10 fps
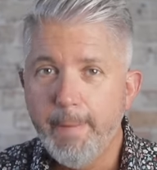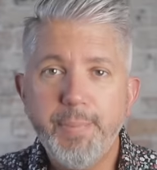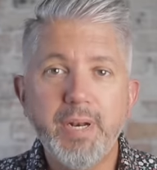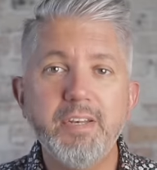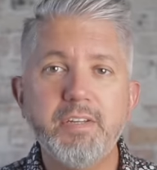
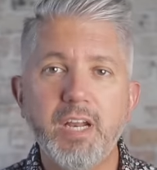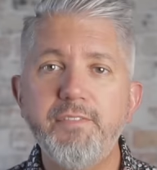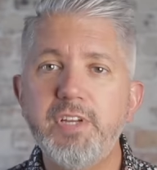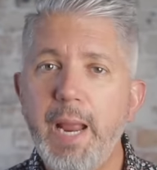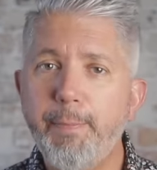but instead
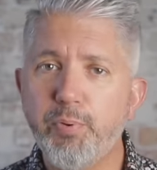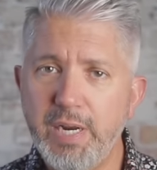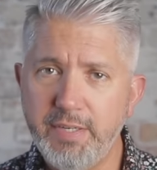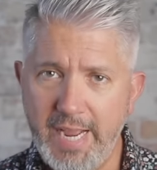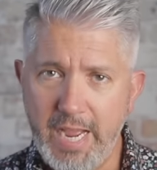of
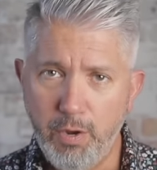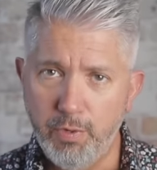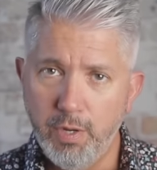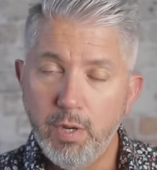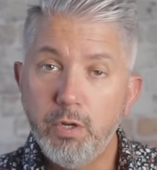tapering
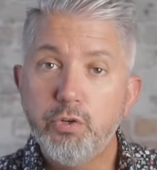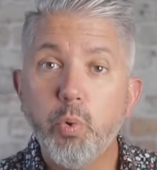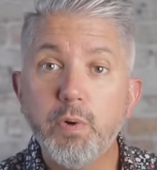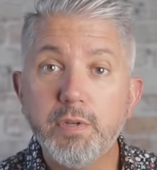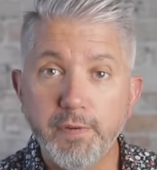down
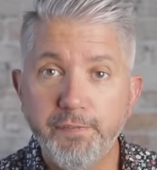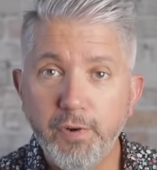towards the